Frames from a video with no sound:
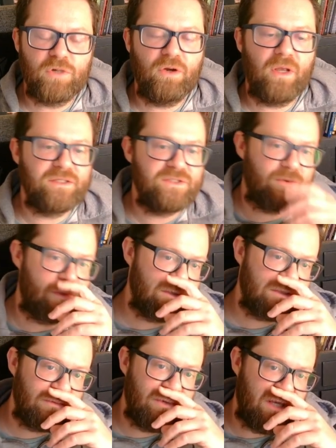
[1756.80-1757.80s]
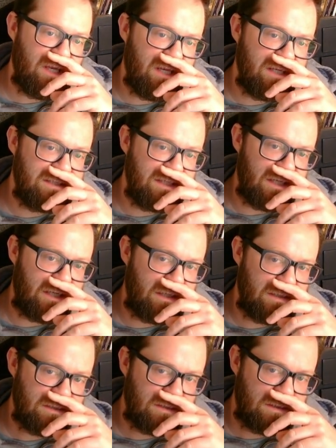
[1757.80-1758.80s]
Okay, so this is going to be ED.
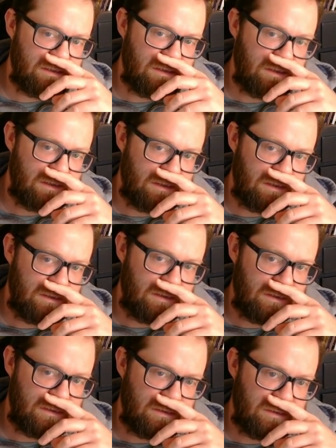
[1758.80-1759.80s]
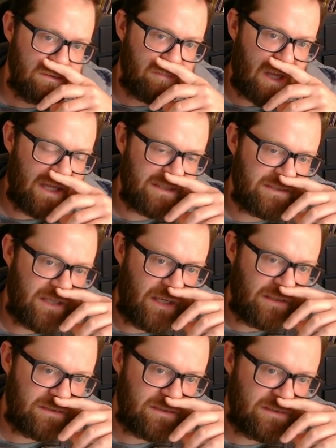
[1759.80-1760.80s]
Past
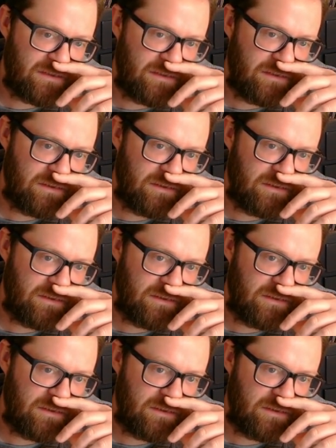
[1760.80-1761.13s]
tense.